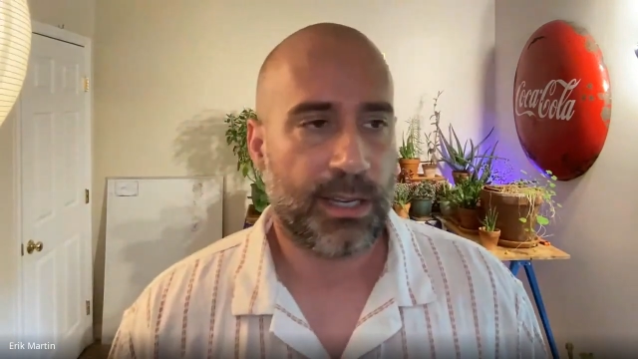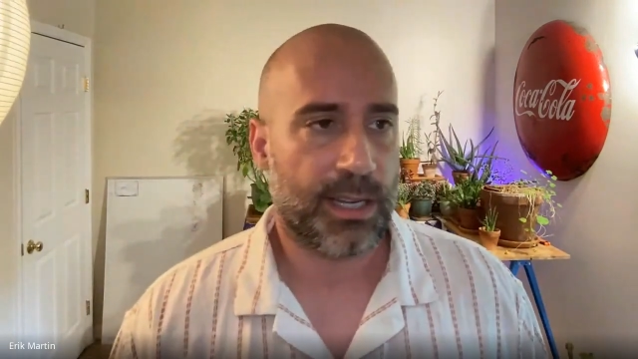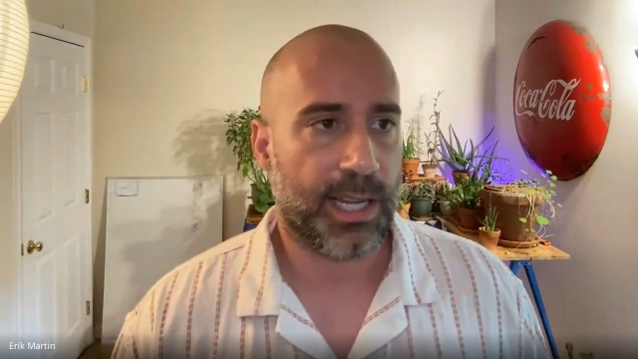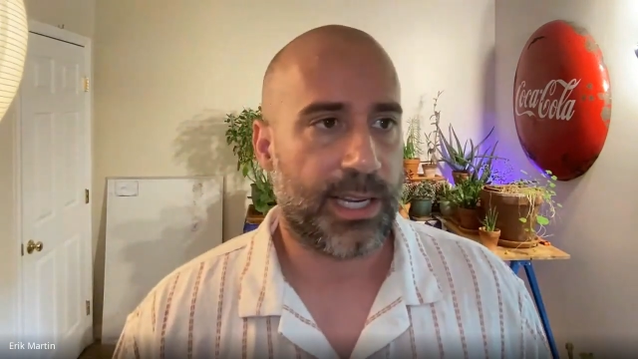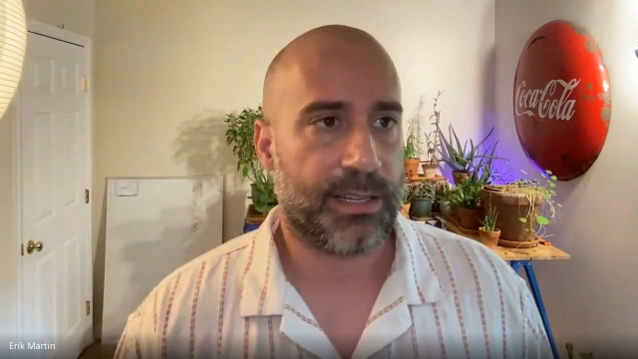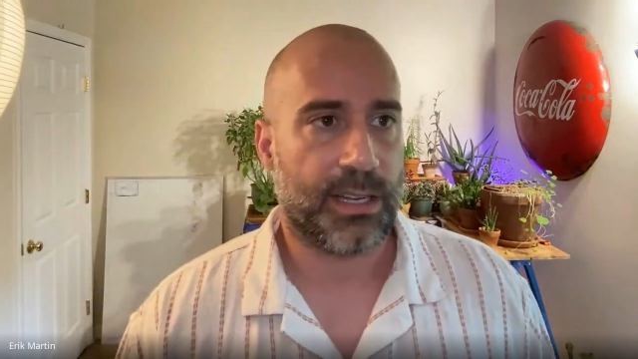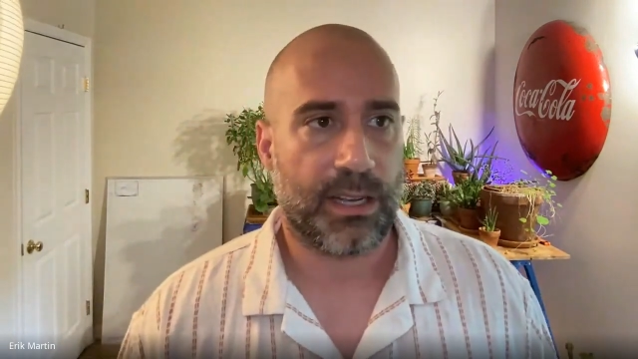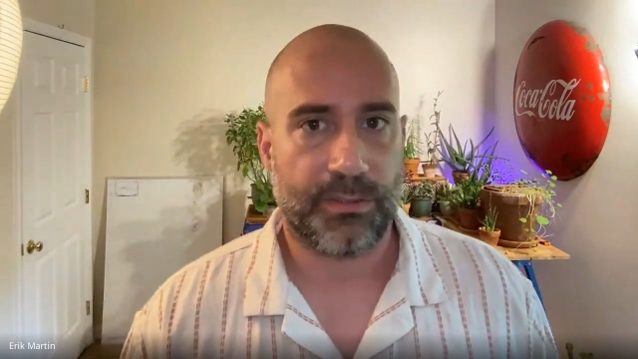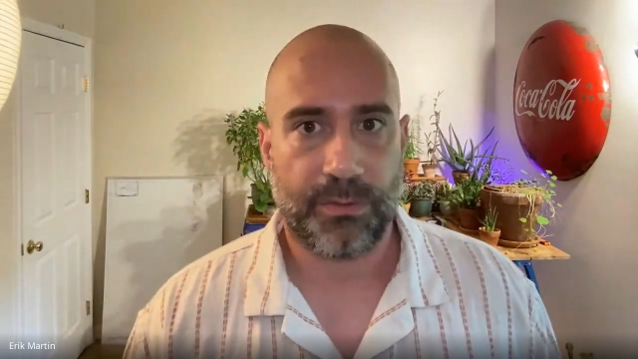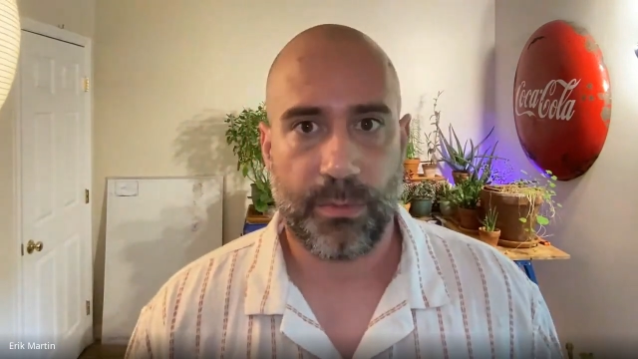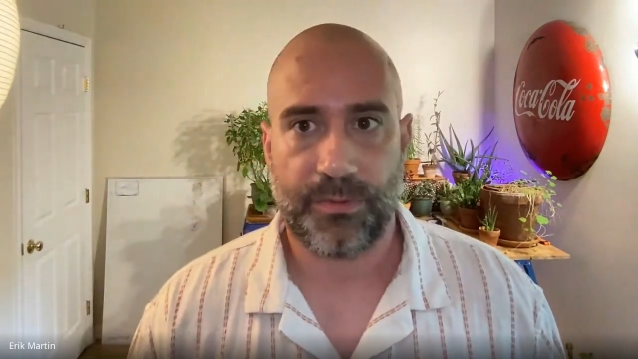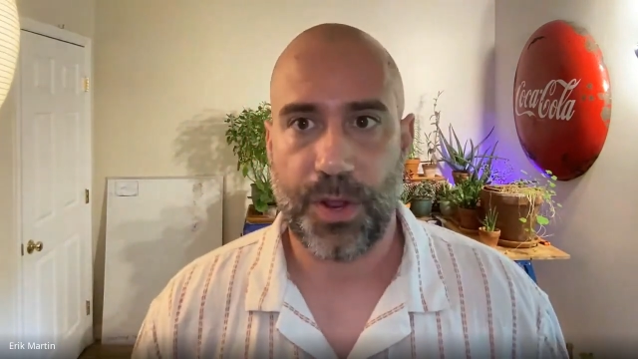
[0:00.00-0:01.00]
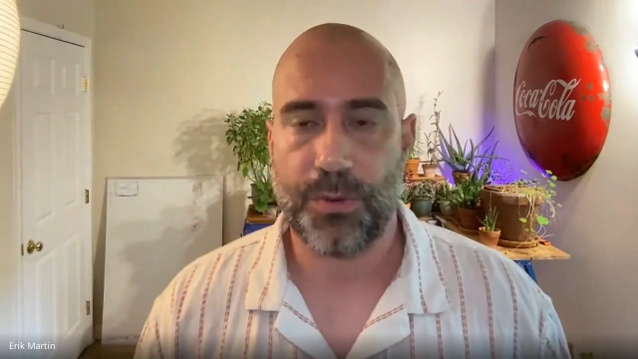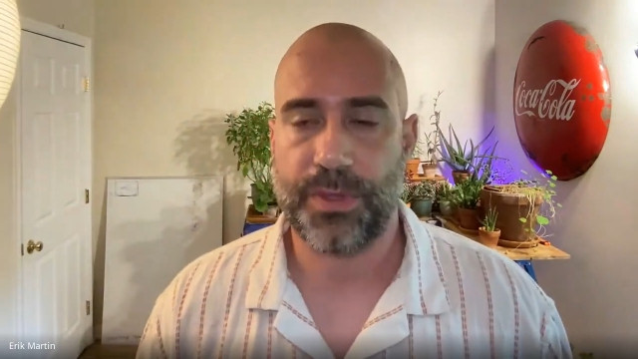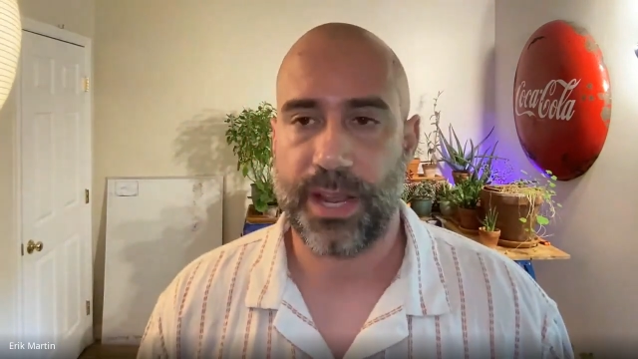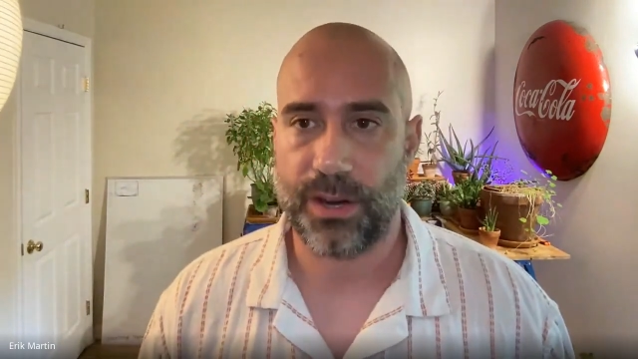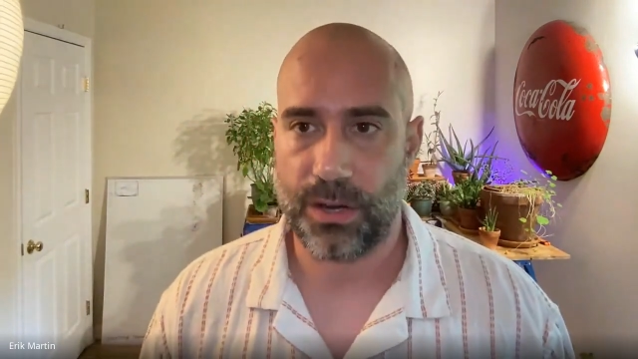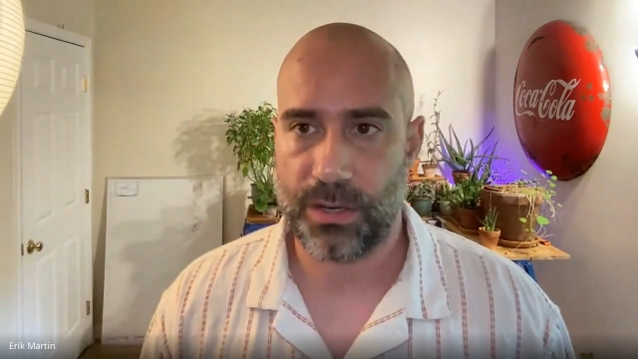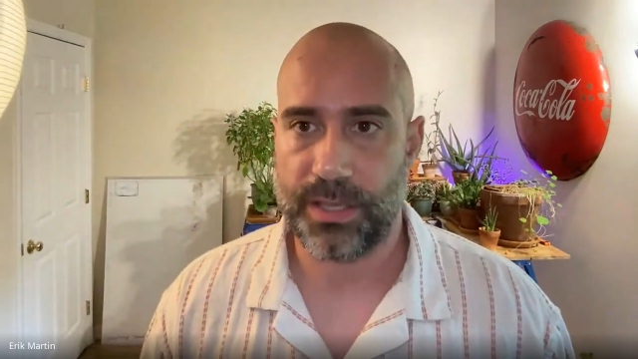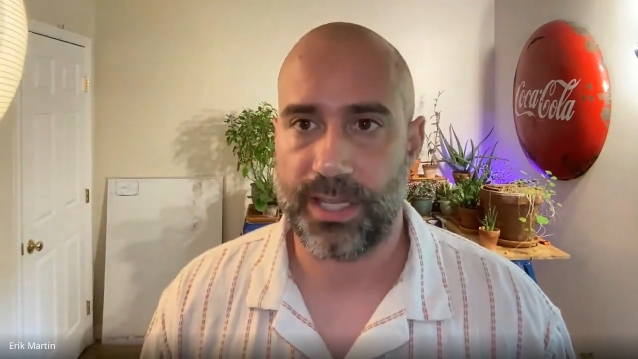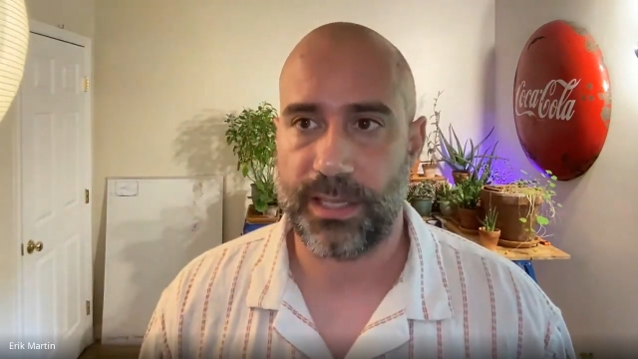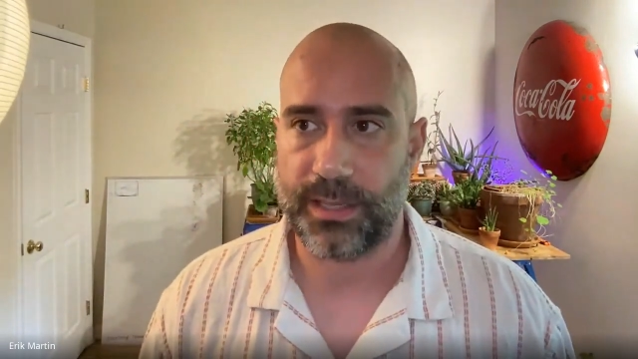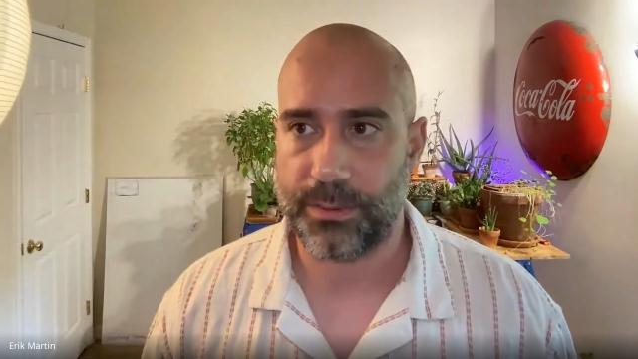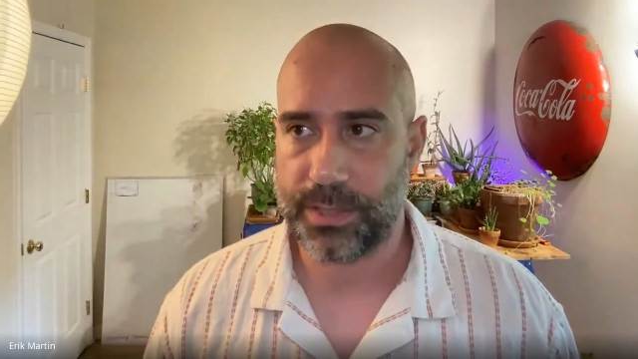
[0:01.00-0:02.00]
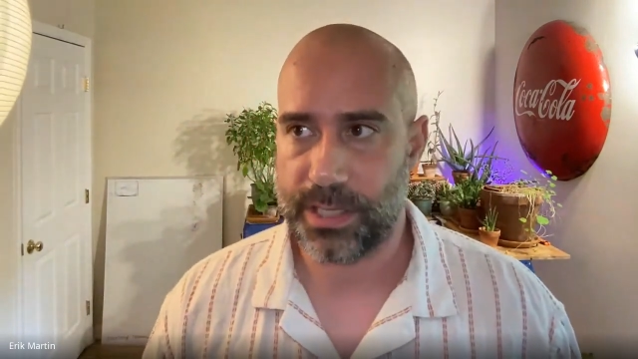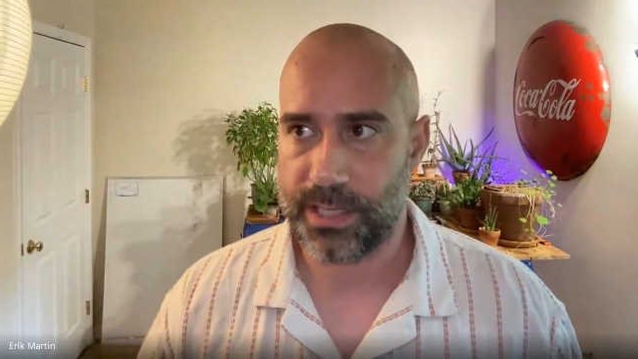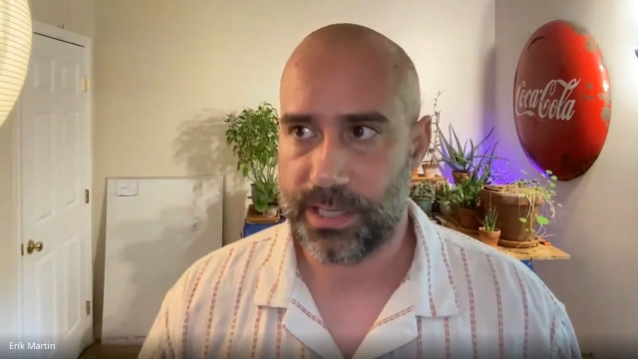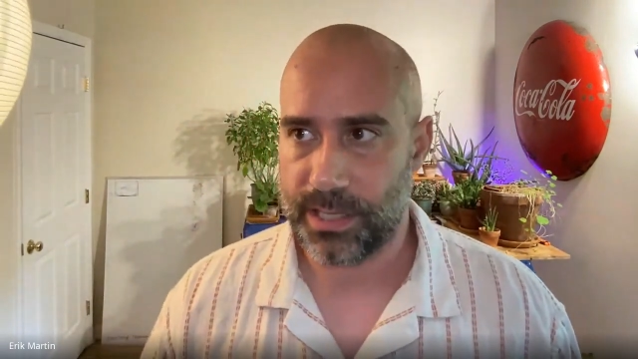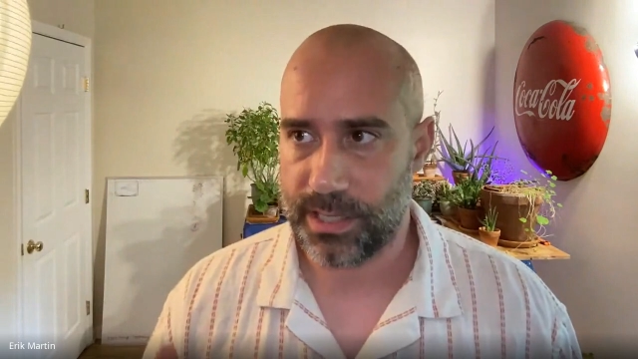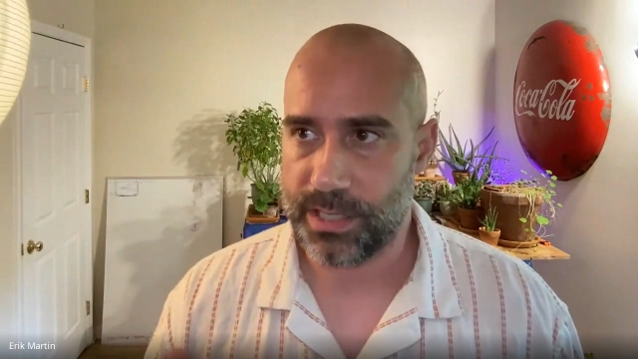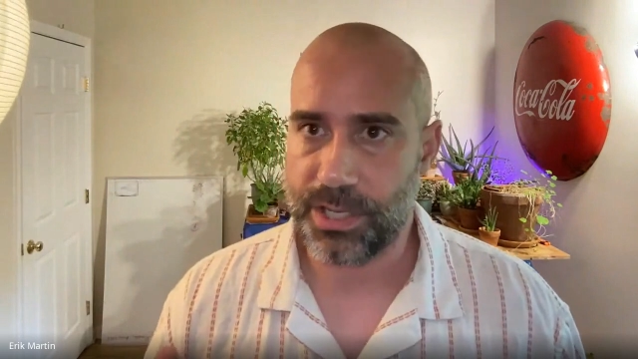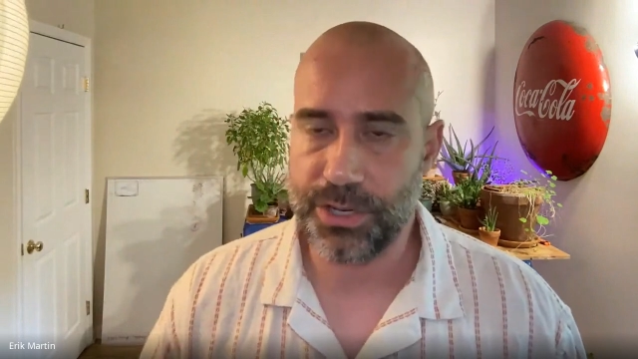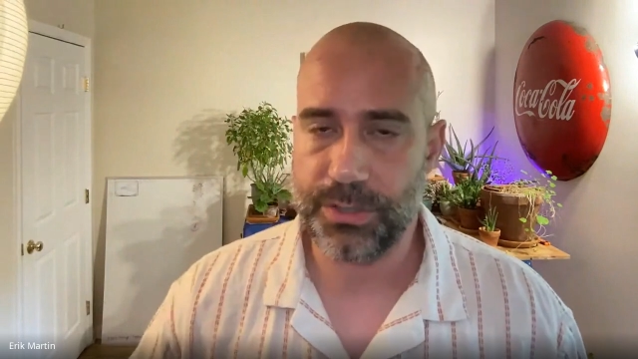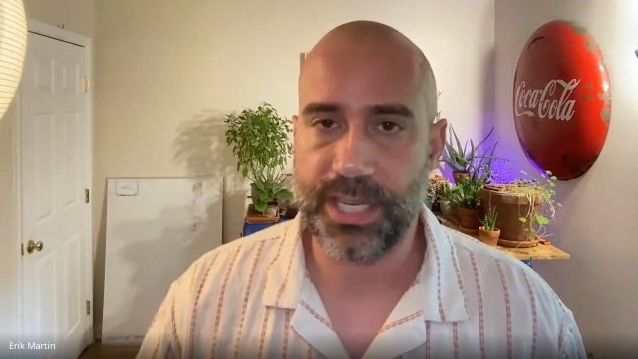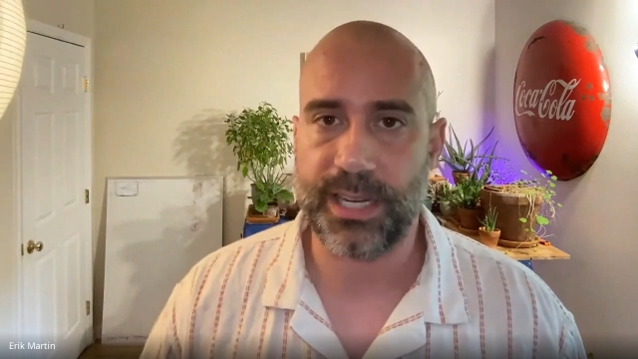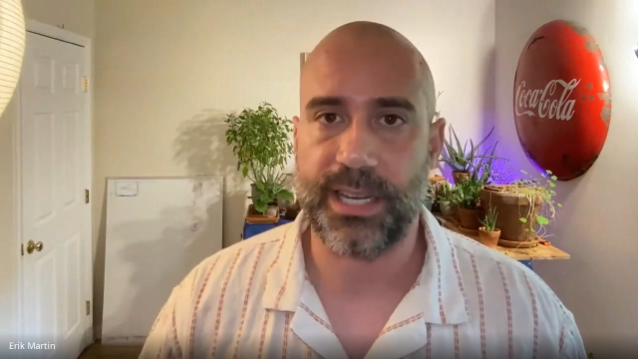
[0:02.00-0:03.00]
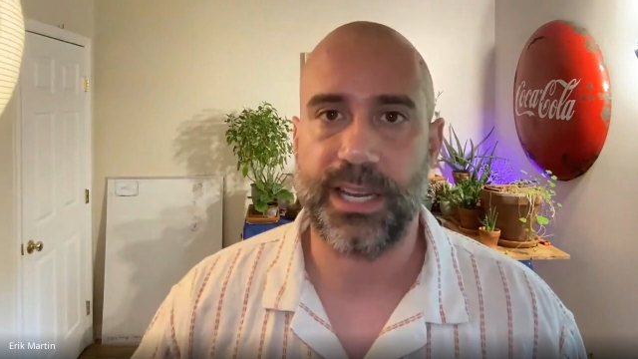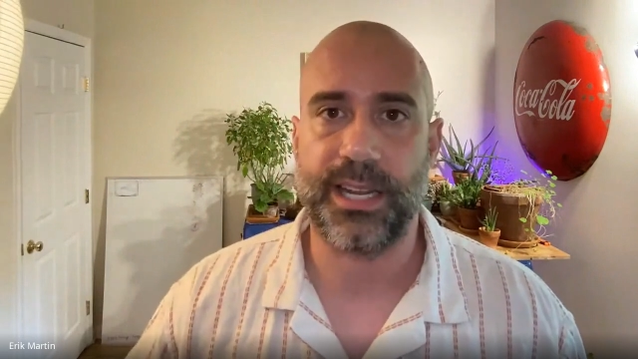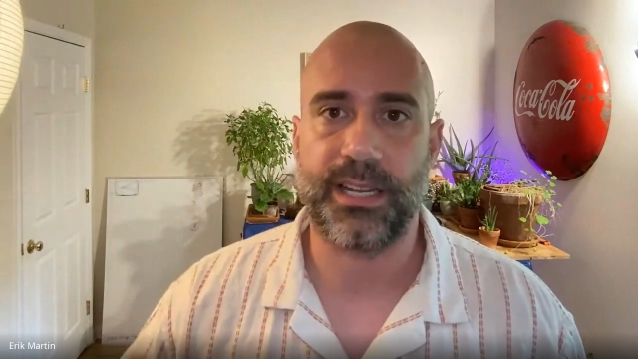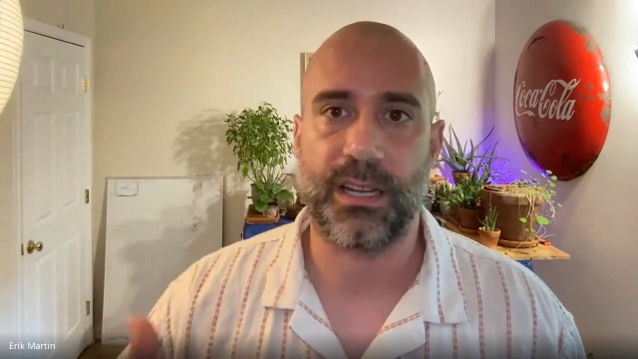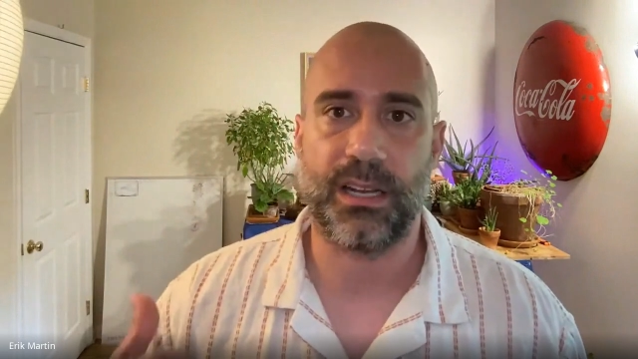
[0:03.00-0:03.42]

And from a few, they heard that there was this new technique